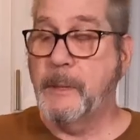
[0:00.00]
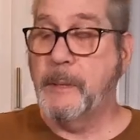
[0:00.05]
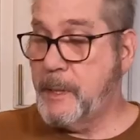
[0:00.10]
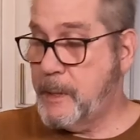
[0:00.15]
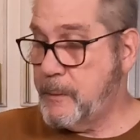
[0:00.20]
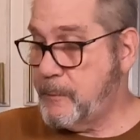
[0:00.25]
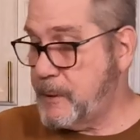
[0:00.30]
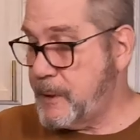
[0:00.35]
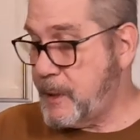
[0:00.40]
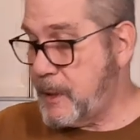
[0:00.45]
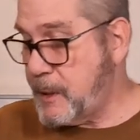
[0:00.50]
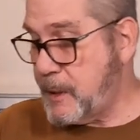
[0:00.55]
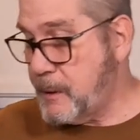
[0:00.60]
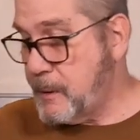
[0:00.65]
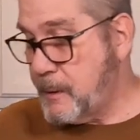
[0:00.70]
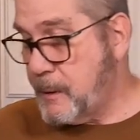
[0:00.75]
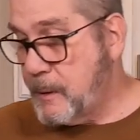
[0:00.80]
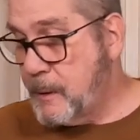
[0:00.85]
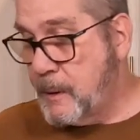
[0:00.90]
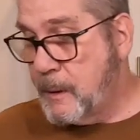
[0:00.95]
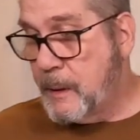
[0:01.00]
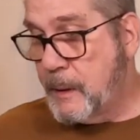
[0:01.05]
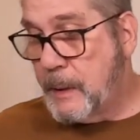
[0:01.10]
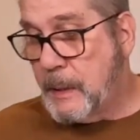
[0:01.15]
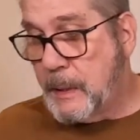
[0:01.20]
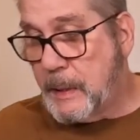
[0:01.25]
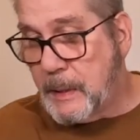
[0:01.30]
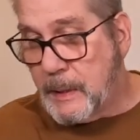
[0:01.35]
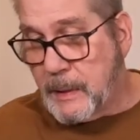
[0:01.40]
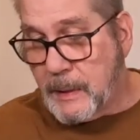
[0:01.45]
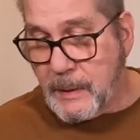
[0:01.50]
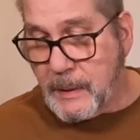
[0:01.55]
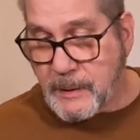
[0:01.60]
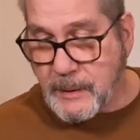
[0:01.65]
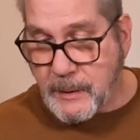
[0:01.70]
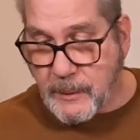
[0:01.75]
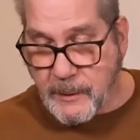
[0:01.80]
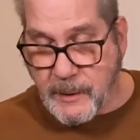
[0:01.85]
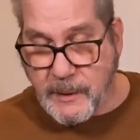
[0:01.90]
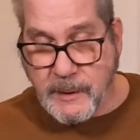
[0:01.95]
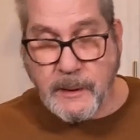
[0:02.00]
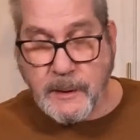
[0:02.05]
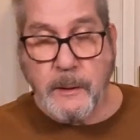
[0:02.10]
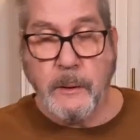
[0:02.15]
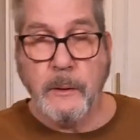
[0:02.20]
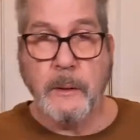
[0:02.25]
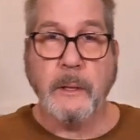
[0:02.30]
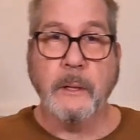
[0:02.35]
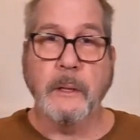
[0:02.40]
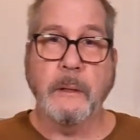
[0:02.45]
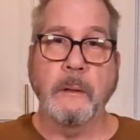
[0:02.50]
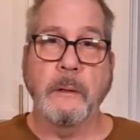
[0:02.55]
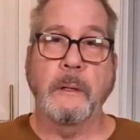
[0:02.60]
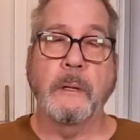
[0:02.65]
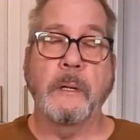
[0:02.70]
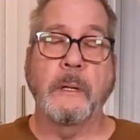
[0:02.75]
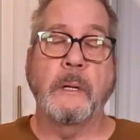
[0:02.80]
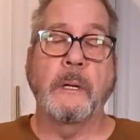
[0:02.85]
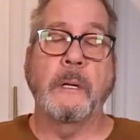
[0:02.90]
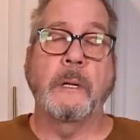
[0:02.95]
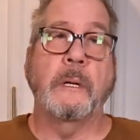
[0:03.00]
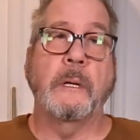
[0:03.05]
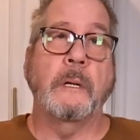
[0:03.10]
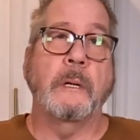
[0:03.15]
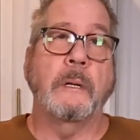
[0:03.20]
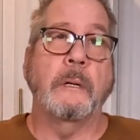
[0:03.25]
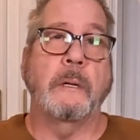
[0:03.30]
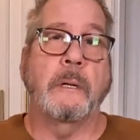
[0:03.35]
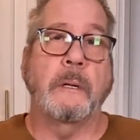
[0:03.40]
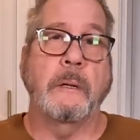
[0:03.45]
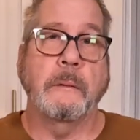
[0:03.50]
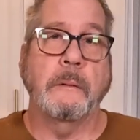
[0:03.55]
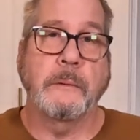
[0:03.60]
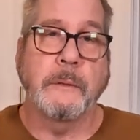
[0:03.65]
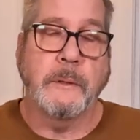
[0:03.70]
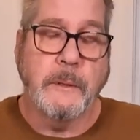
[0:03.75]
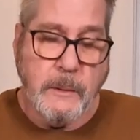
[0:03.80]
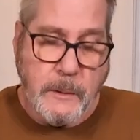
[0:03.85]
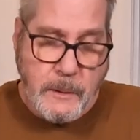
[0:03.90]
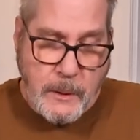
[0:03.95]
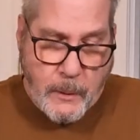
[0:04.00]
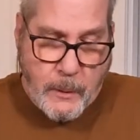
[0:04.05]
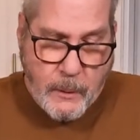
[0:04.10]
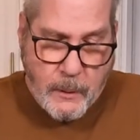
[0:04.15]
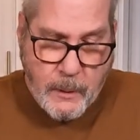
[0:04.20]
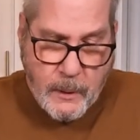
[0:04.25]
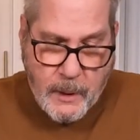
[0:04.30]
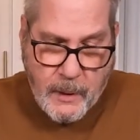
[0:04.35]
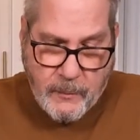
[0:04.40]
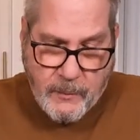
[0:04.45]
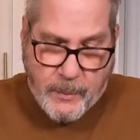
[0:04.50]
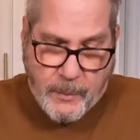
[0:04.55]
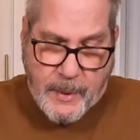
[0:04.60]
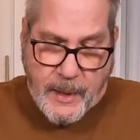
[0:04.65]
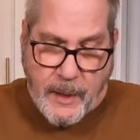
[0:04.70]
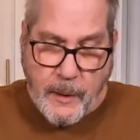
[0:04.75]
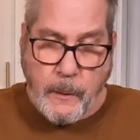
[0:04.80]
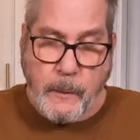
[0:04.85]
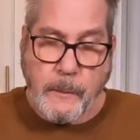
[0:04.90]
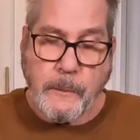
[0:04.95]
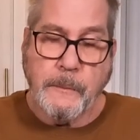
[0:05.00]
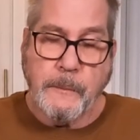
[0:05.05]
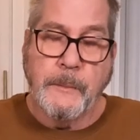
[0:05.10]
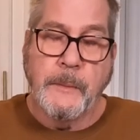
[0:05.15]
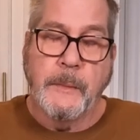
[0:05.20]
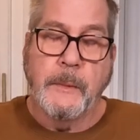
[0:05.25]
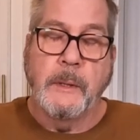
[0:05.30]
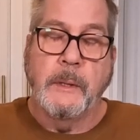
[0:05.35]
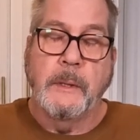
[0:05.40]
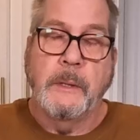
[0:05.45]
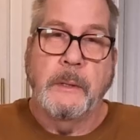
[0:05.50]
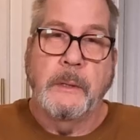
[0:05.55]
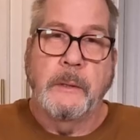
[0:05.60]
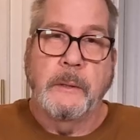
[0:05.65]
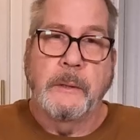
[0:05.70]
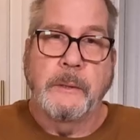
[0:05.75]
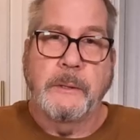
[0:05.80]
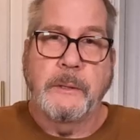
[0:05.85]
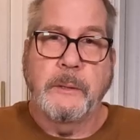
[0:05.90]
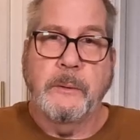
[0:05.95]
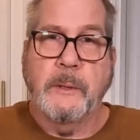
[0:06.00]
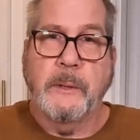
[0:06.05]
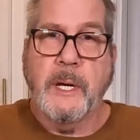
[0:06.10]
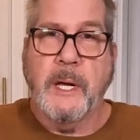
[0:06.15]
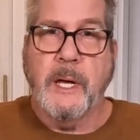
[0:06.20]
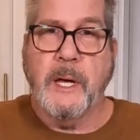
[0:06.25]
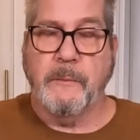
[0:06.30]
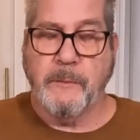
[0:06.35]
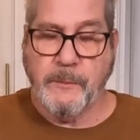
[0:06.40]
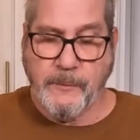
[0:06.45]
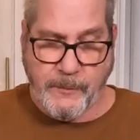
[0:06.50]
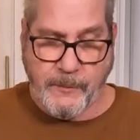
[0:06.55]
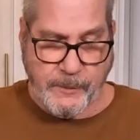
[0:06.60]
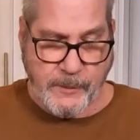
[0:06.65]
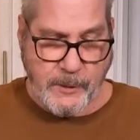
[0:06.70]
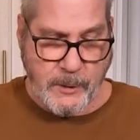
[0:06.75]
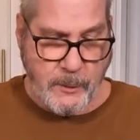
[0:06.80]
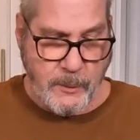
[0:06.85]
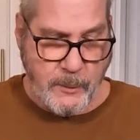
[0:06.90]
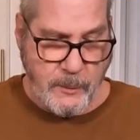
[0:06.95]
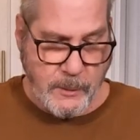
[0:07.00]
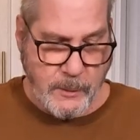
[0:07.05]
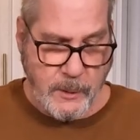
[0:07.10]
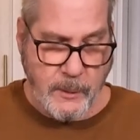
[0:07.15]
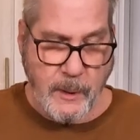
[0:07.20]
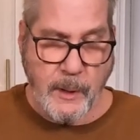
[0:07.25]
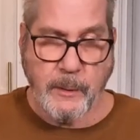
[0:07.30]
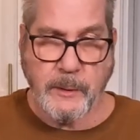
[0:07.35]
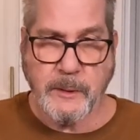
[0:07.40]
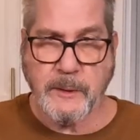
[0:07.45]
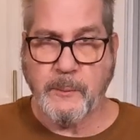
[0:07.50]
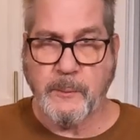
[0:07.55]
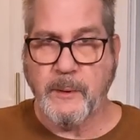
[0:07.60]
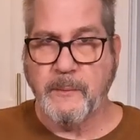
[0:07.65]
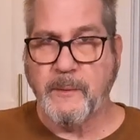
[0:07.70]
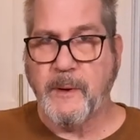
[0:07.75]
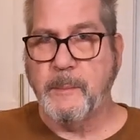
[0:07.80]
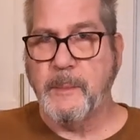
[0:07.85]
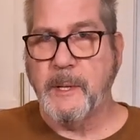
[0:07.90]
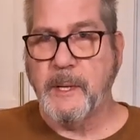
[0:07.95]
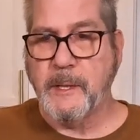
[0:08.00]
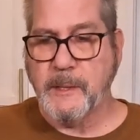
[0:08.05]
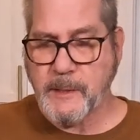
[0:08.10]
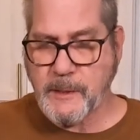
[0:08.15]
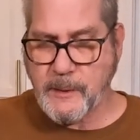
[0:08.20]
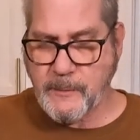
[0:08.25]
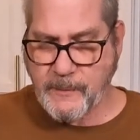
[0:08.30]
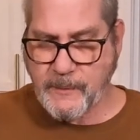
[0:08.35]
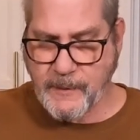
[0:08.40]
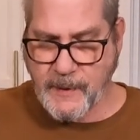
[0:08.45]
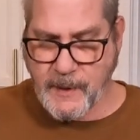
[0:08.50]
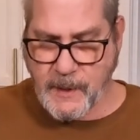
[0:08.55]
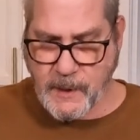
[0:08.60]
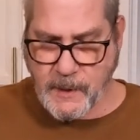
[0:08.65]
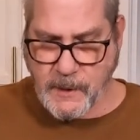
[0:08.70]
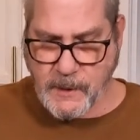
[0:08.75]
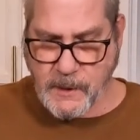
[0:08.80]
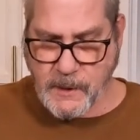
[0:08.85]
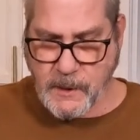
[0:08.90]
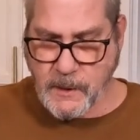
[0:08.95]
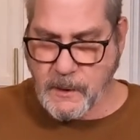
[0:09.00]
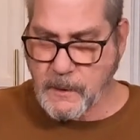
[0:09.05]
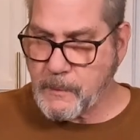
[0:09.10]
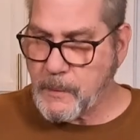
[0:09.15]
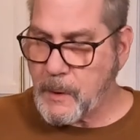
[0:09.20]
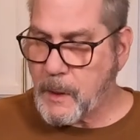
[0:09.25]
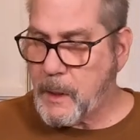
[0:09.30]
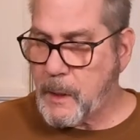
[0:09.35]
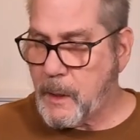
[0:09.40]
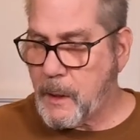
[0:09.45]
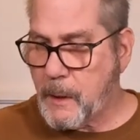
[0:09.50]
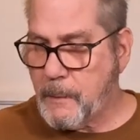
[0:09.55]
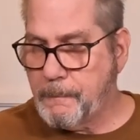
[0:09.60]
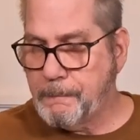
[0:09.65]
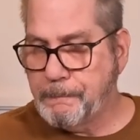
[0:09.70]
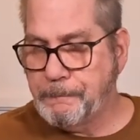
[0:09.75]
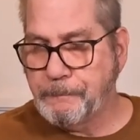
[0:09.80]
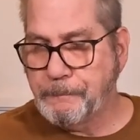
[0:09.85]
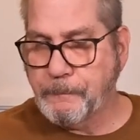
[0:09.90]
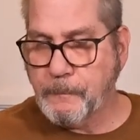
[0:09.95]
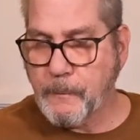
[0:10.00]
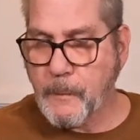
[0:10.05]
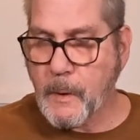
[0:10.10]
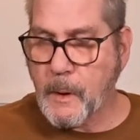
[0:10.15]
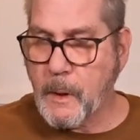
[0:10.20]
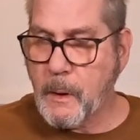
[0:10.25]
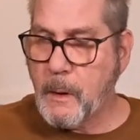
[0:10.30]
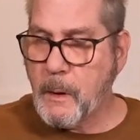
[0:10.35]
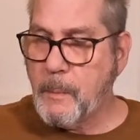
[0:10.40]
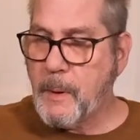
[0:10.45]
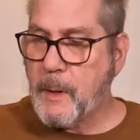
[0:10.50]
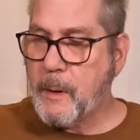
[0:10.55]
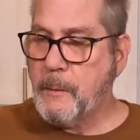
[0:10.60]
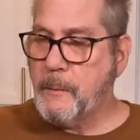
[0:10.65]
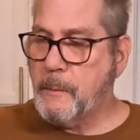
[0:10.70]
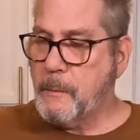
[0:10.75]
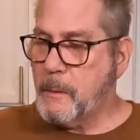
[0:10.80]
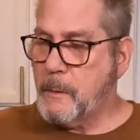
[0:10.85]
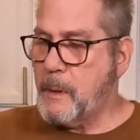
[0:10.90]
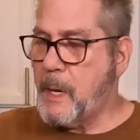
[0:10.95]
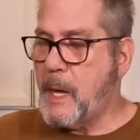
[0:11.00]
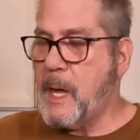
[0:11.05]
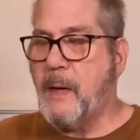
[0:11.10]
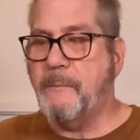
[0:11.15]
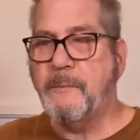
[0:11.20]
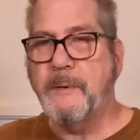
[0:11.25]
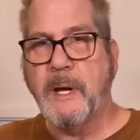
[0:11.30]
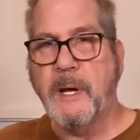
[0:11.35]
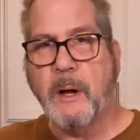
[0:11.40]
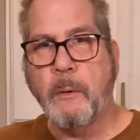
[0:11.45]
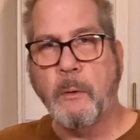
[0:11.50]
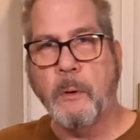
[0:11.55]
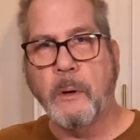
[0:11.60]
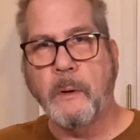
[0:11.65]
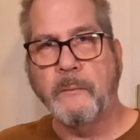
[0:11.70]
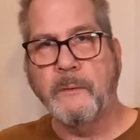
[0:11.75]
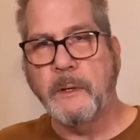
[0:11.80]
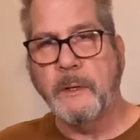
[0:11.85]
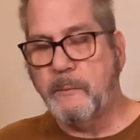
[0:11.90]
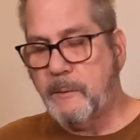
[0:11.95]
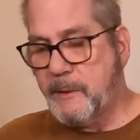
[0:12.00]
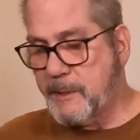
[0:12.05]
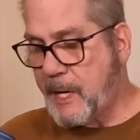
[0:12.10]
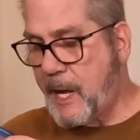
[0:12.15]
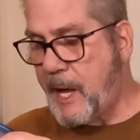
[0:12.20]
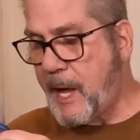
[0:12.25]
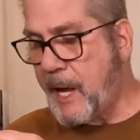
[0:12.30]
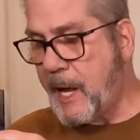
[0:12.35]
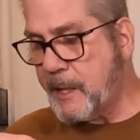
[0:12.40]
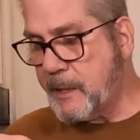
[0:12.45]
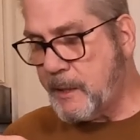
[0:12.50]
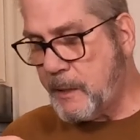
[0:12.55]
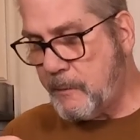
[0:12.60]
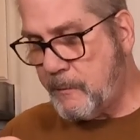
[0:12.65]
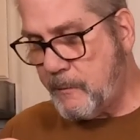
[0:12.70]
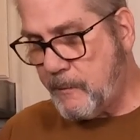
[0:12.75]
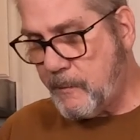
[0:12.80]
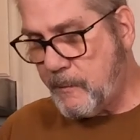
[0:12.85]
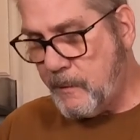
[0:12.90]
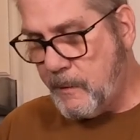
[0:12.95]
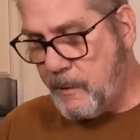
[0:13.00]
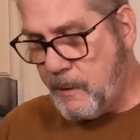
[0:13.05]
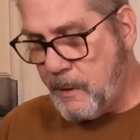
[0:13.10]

and then we're done. So this took a total of about 2 hours, 45 minutes to finish. About half an hour of it was active.